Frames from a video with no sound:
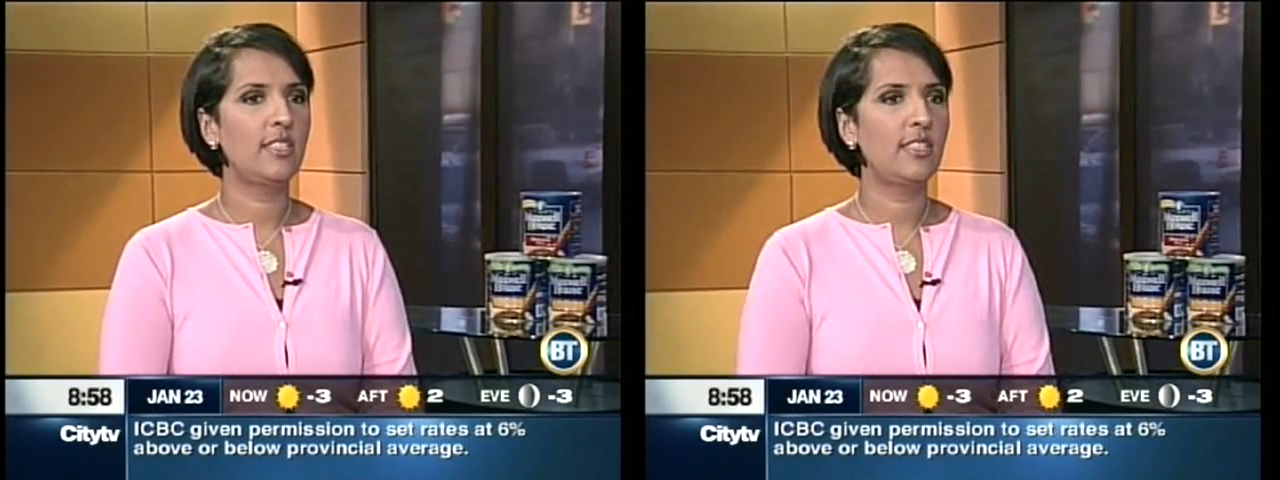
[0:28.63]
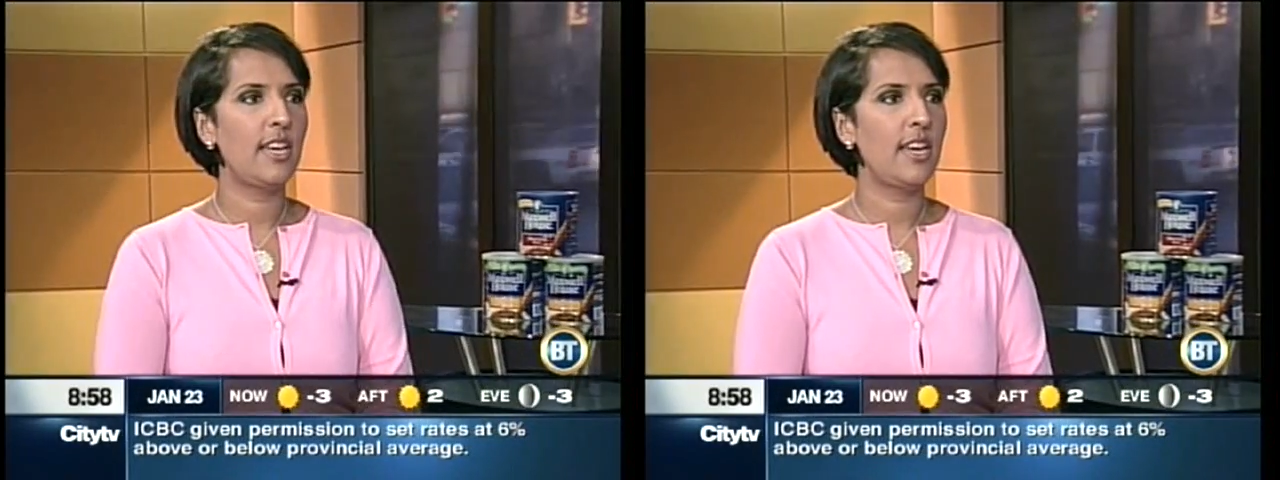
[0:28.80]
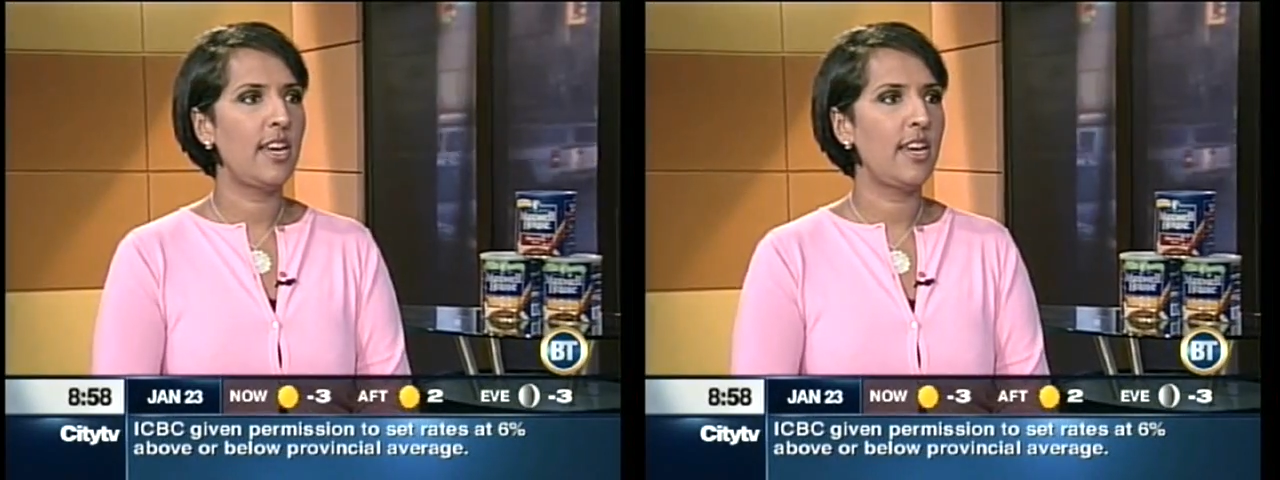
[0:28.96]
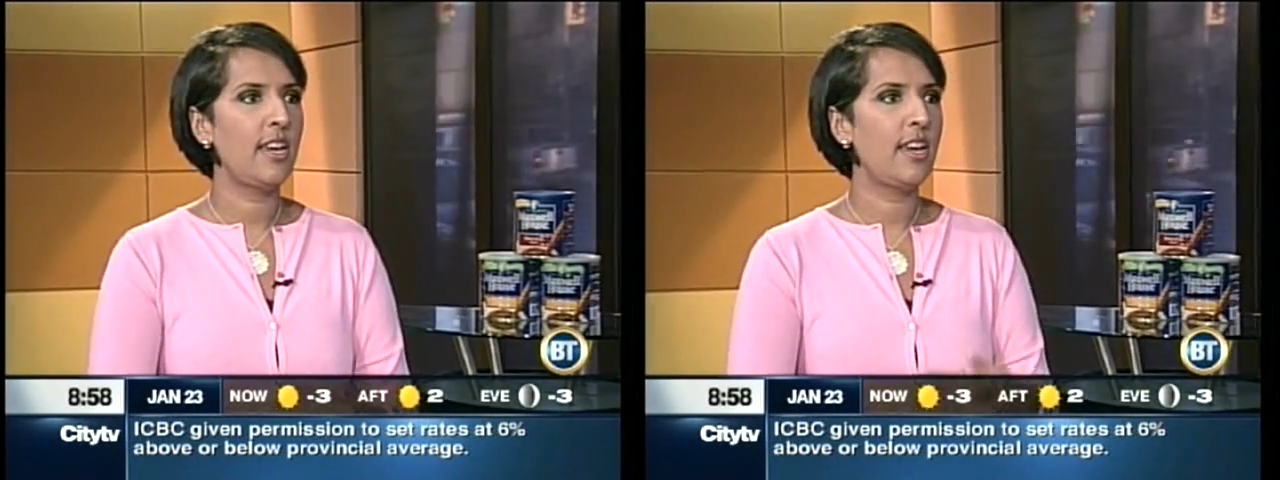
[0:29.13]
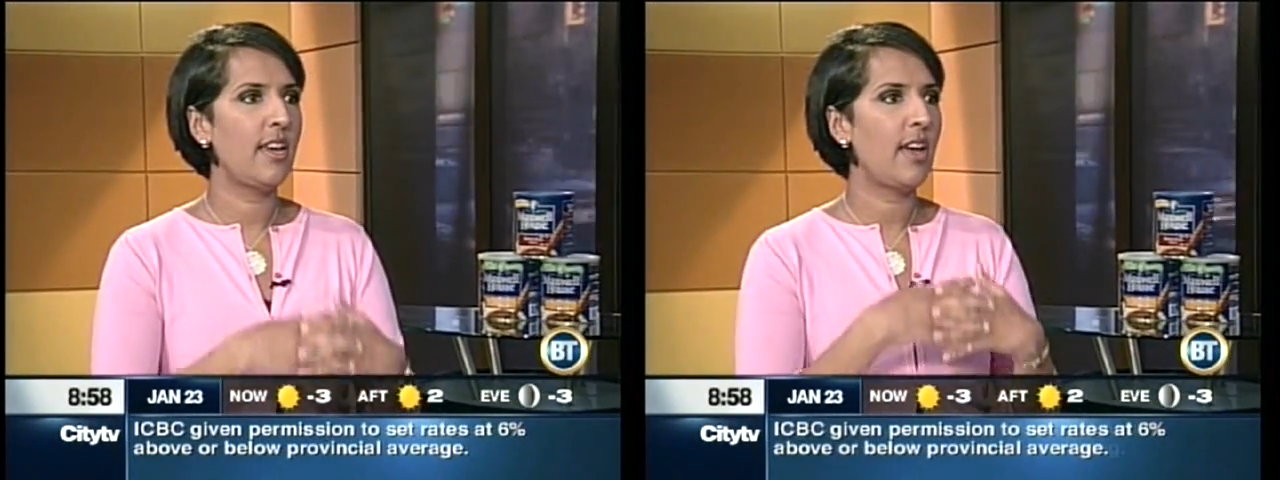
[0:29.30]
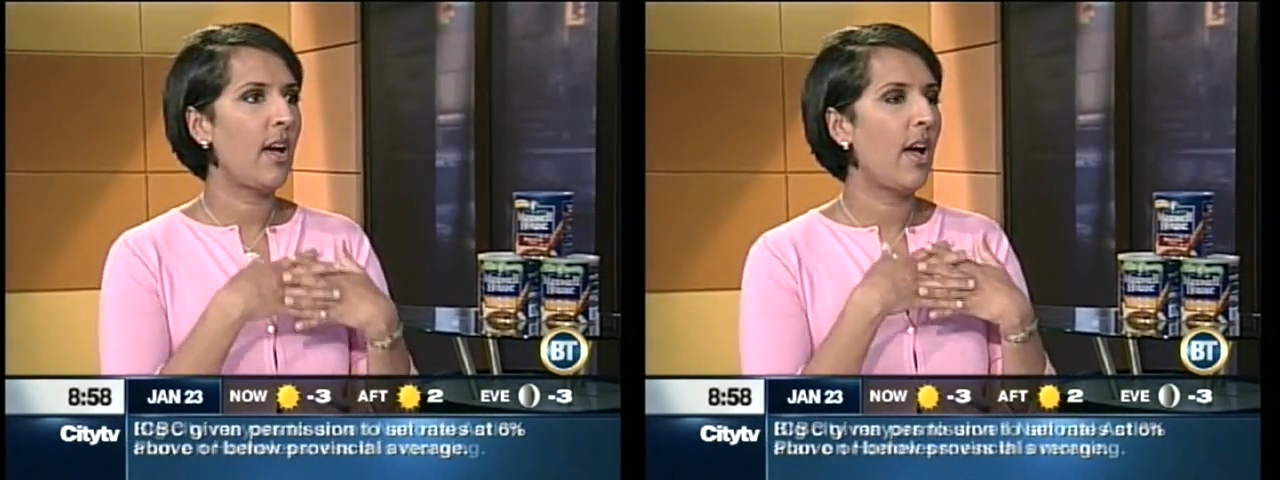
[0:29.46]
say,
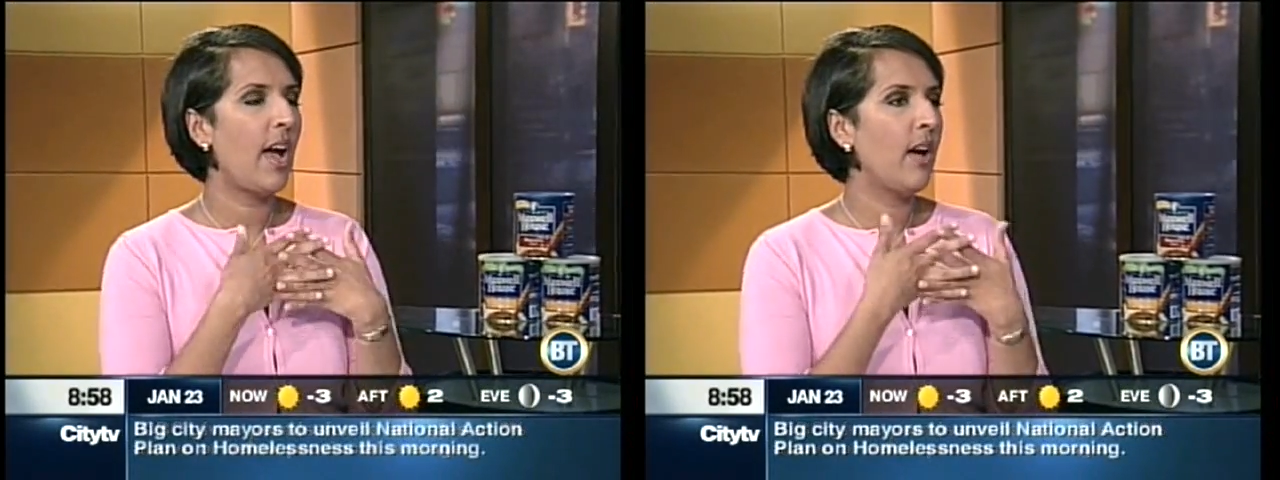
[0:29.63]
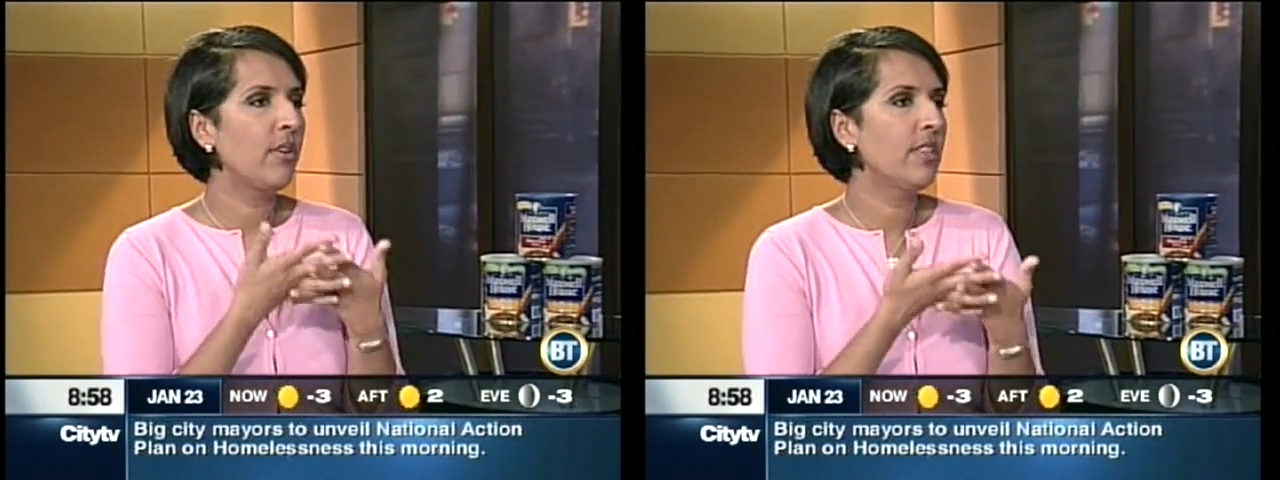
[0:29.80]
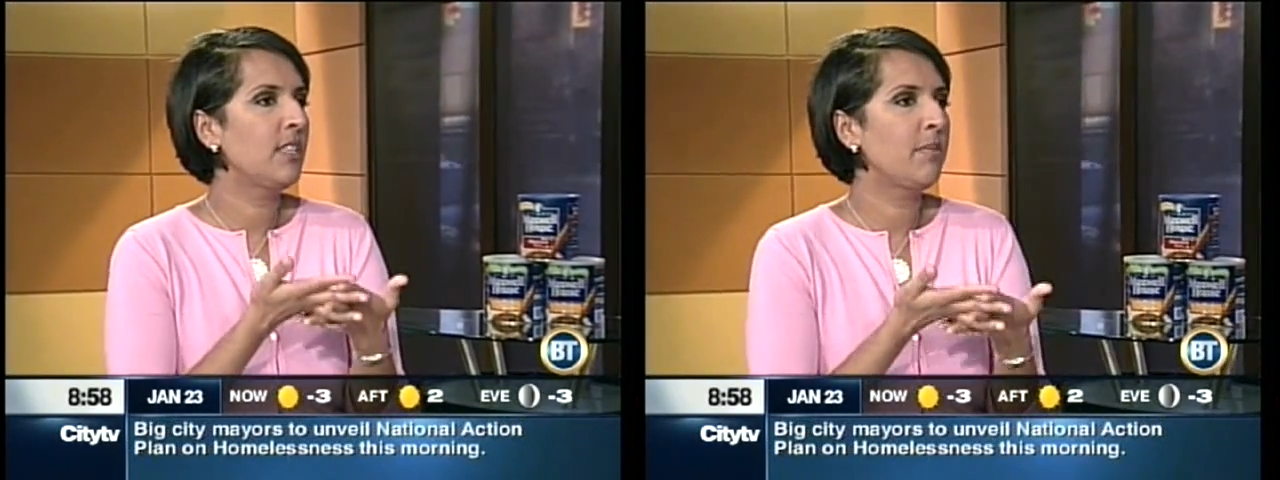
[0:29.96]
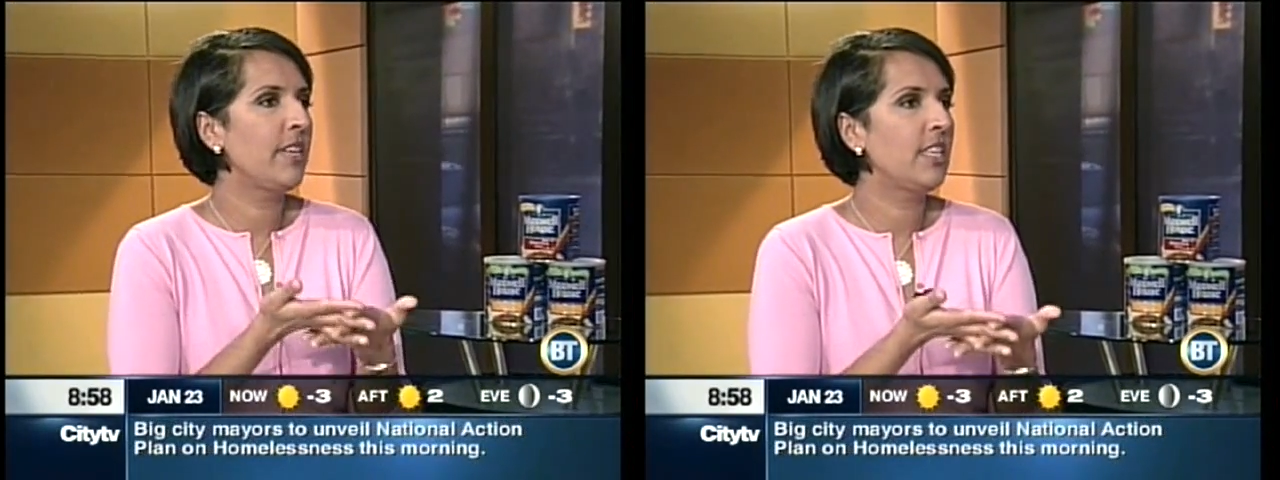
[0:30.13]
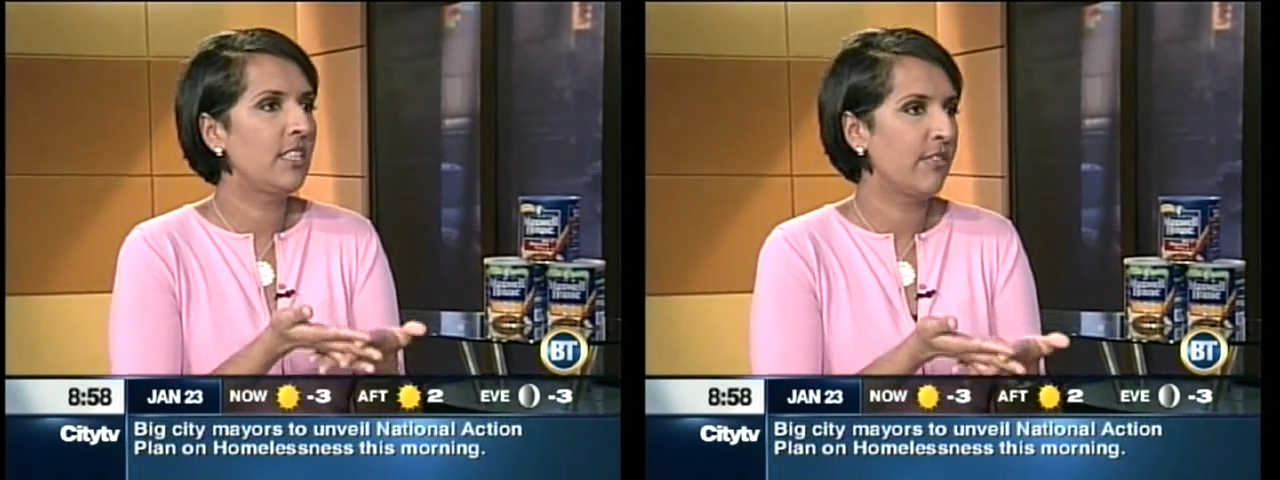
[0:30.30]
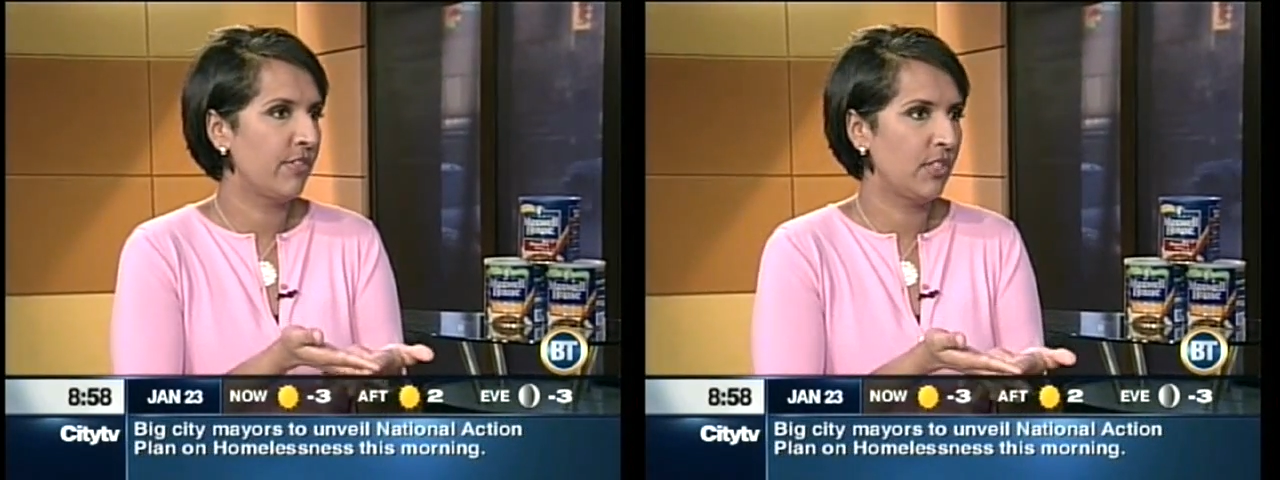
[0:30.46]
how can this make a
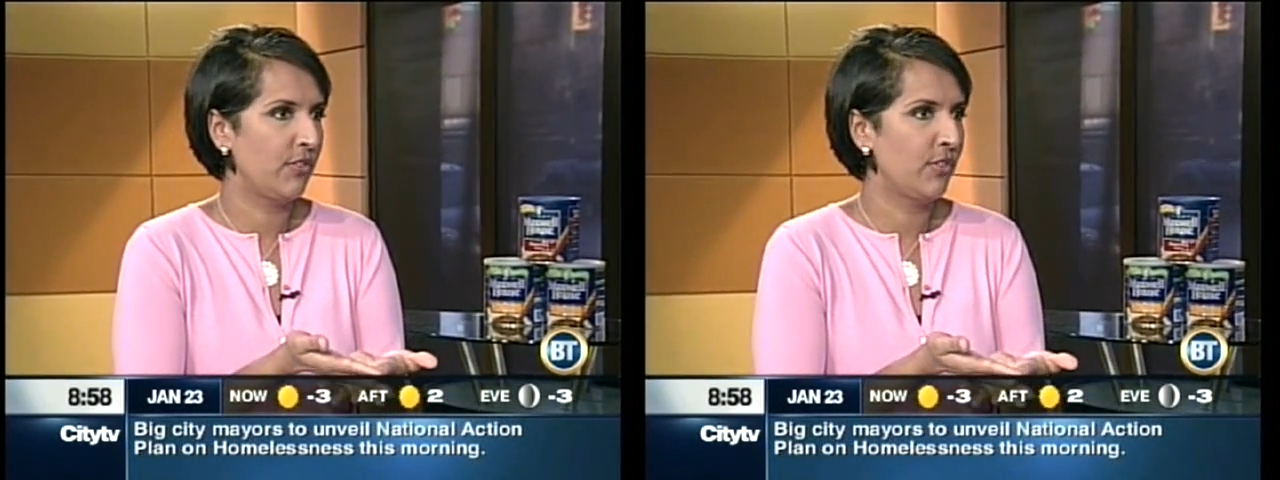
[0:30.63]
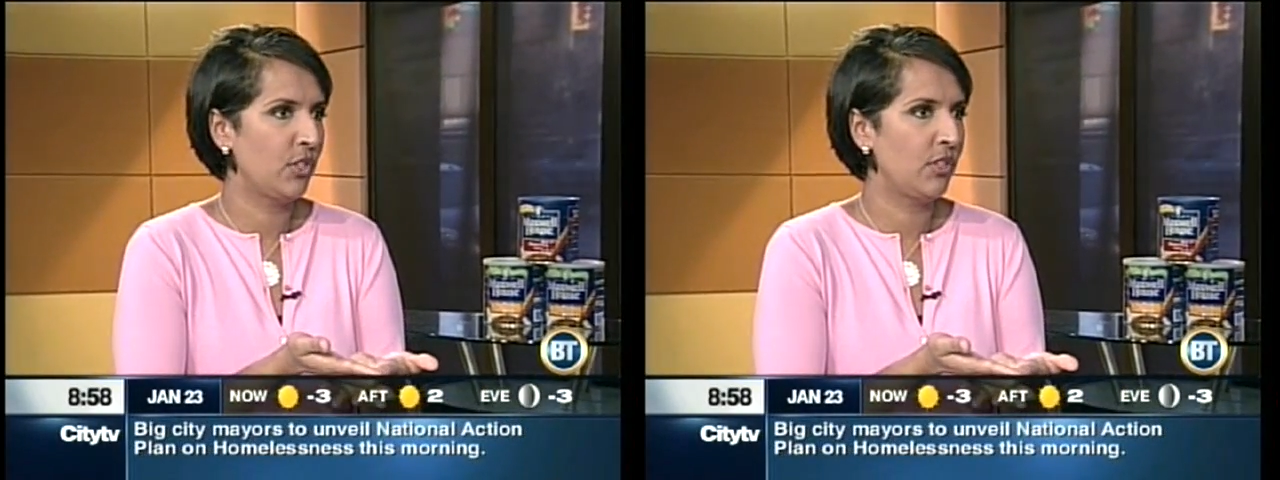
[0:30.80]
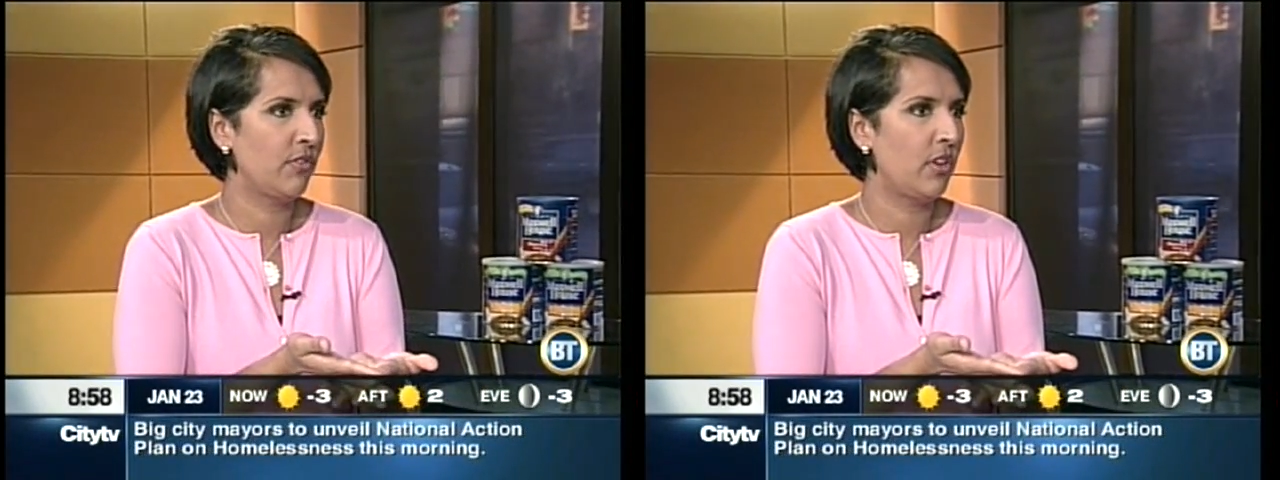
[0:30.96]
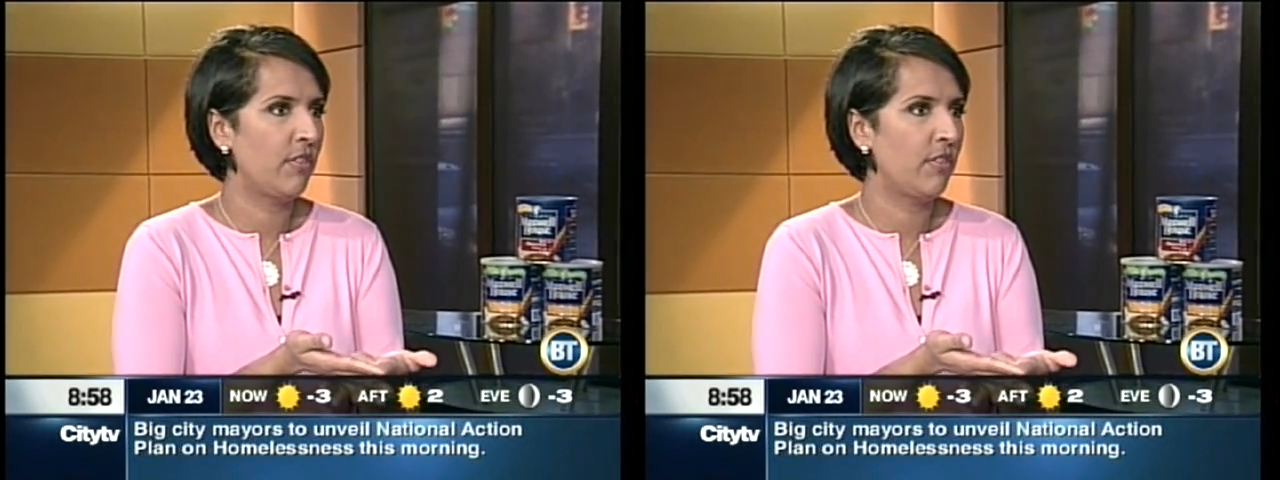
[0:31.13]
difference, first of all?